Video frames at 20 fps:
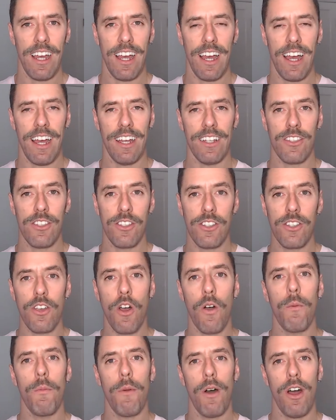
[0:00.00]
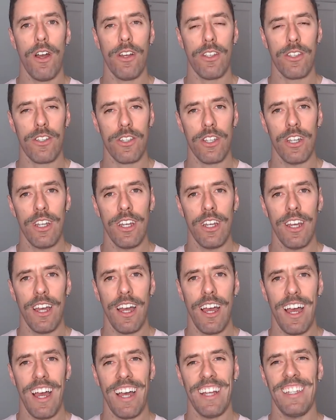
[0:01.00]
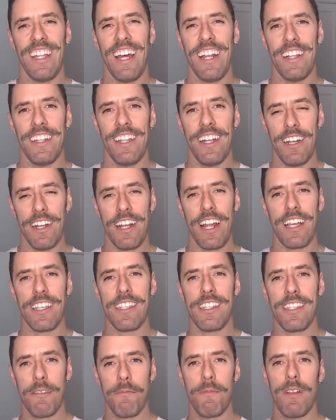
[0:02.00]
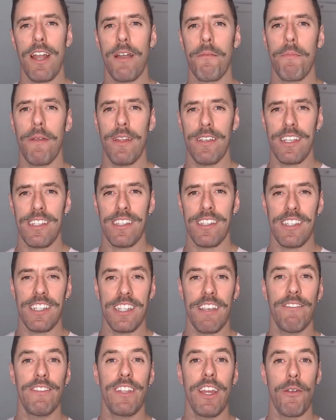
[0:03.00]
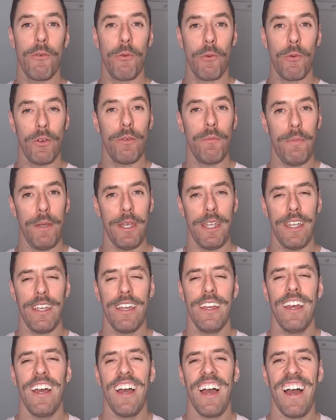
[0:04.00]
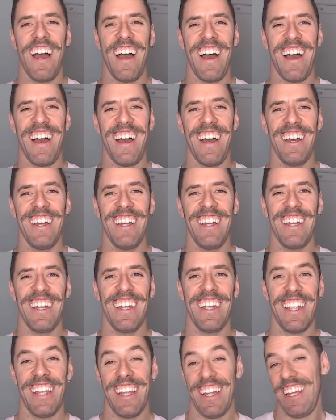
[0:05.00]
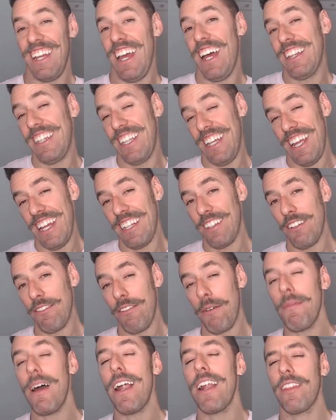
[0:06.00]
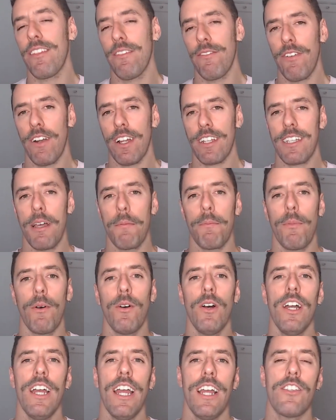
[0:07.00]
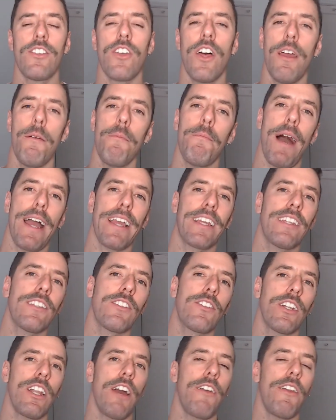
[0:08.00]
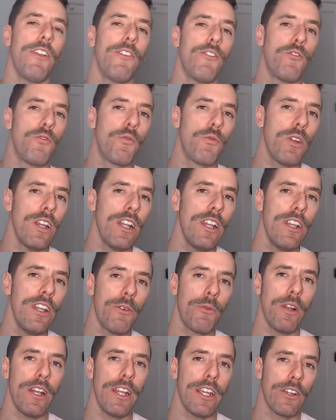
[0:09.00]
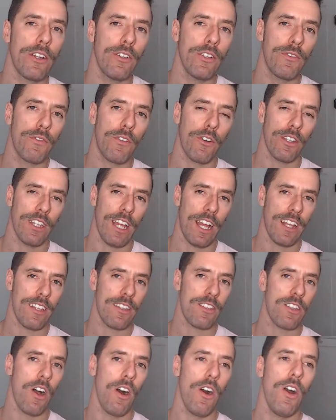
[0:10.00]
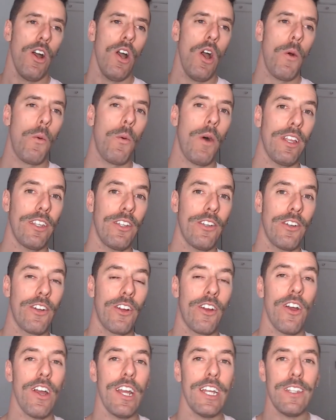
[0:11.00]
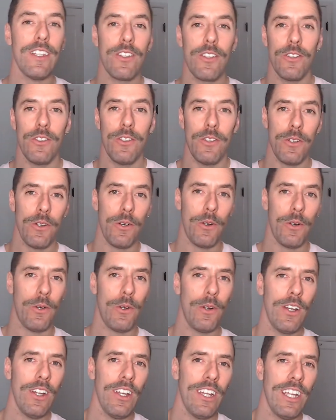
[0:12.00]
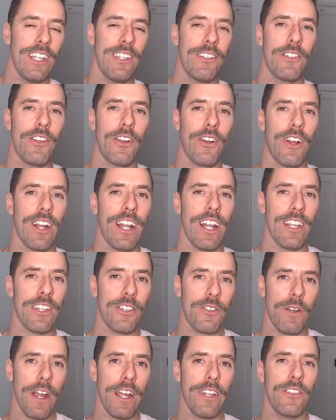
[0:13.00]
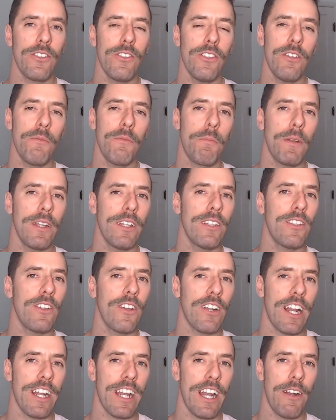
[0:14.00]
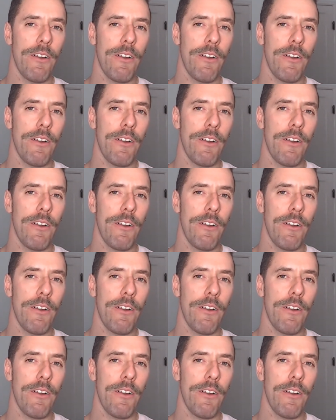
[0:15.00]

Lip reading: so much that they're in a similar place as if they would be at the end of a marathon, for example. And so the bike is gonna be really good for that. So what you're going to do is you're gonna try to deplete your anaerobic